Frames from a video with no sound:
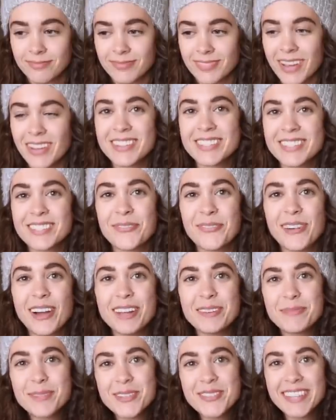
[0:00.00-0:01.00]
That was a
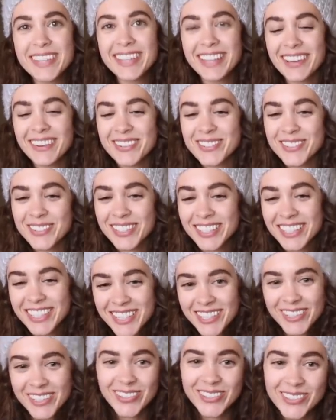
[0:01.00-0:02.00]
fun movie. That was really
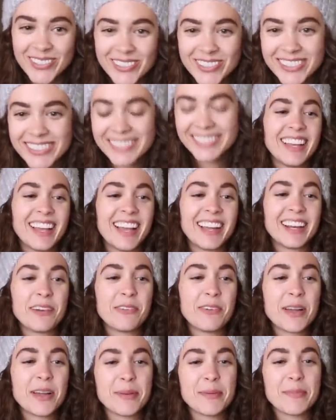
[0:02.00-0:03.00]
cute. I
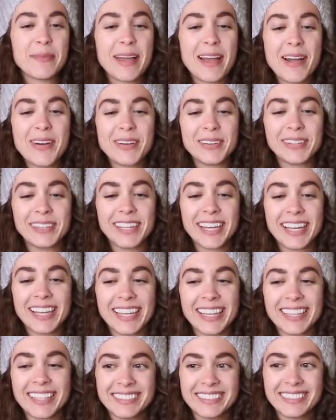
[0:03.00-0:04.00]
know I'm about
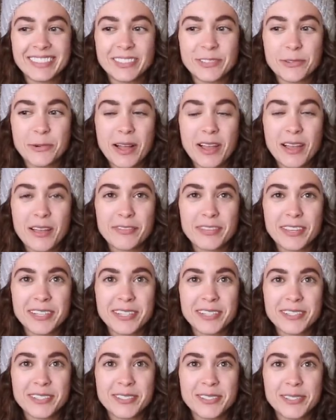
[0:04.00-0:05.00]
like 12
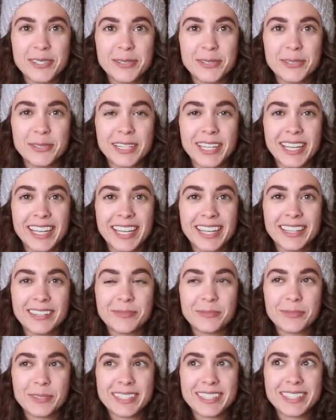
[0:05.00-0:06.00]
years too
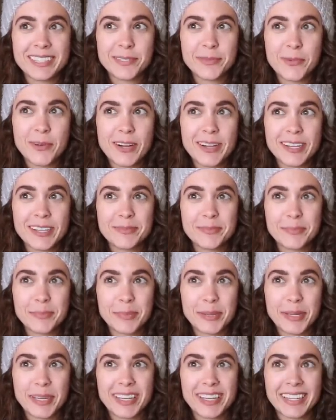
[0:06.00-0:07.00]
late with this one,
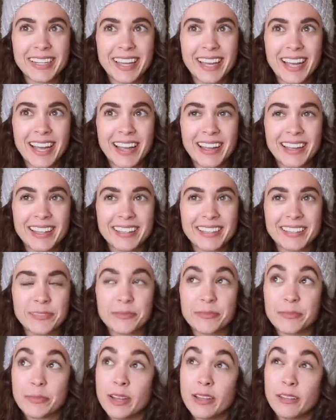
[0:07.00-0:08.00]
but I,
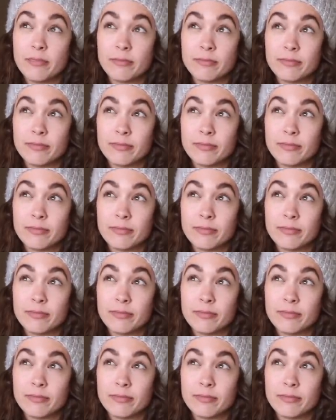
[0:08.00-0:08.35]
well,